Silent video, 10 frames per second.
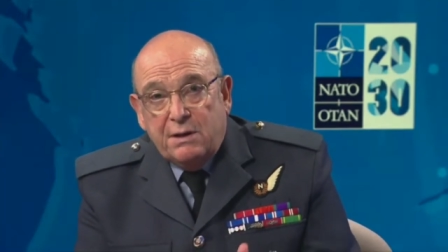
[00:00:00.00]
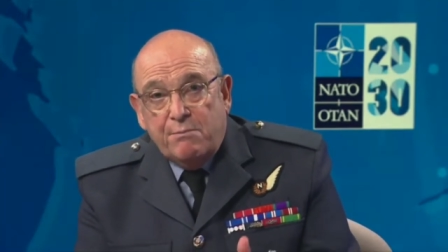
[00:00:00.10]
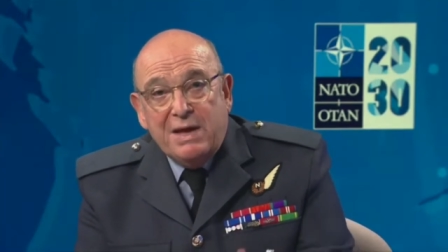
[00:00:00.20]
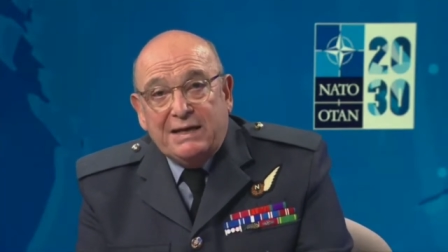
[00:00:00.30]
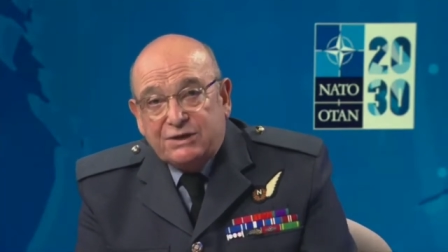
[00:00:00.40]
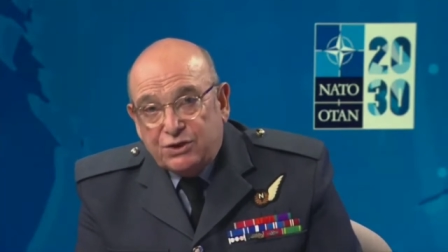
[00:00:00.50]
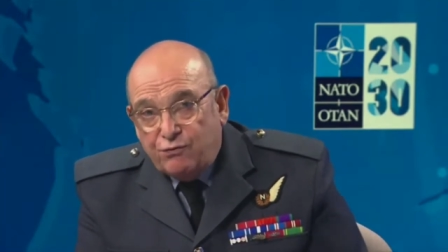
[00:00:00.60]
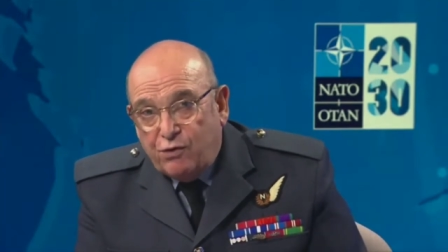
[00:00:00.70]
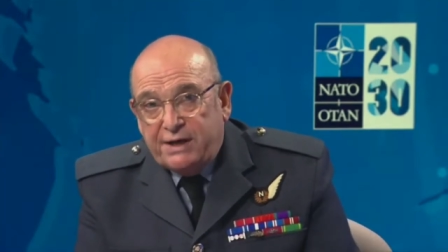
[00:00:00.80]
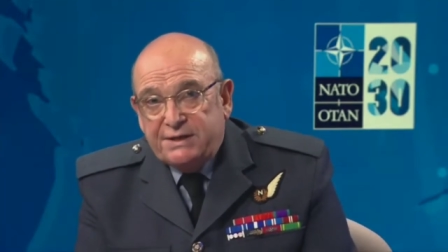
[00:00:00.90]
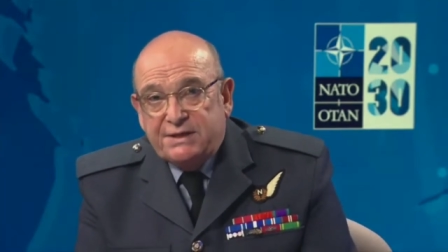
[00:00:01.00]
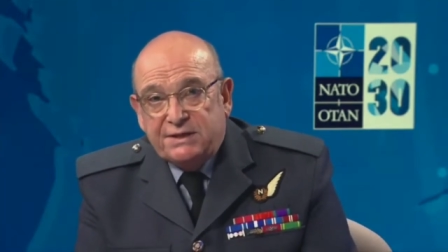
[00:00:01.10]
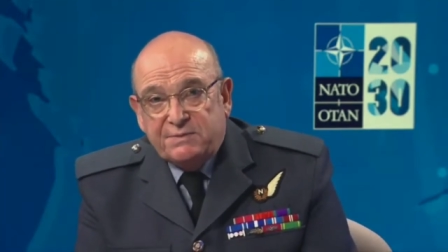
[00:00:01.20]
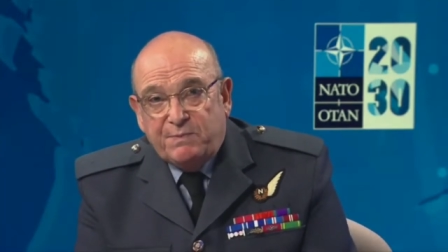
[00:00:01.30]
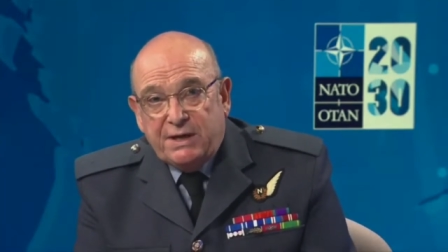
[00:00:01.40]
militarizing
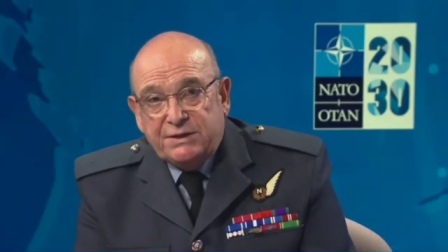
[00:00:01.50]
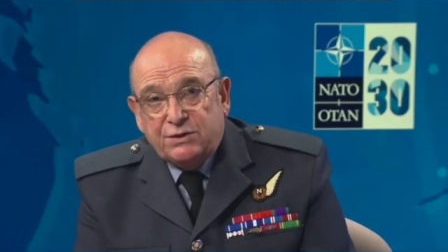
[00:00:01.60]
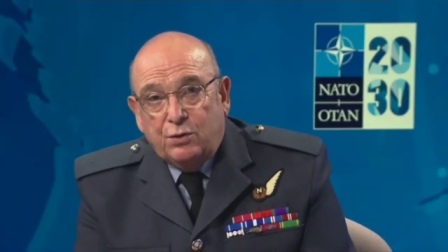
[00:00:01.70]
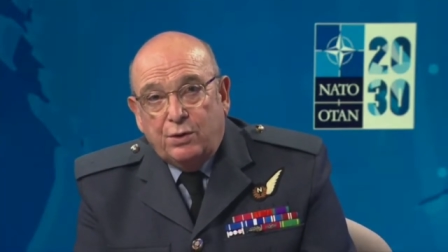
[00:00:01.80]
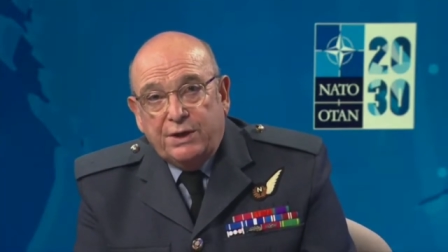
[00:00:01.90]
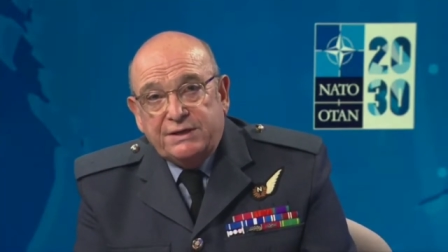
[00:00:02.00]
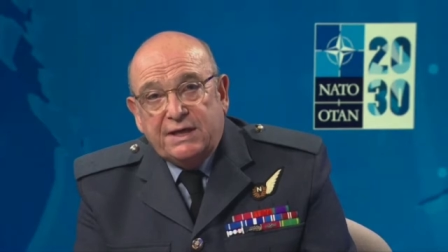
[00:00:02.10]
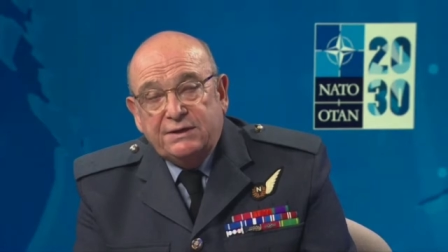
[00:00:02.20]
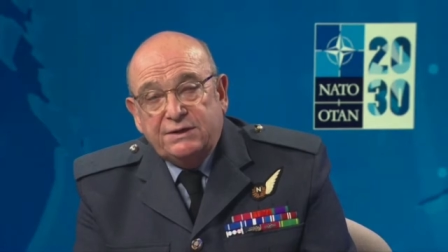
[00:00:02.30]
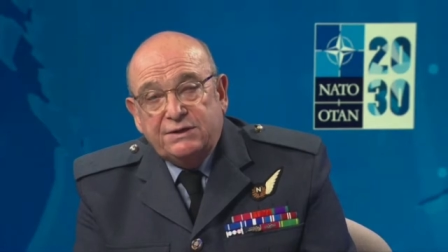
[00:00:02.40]
space or intending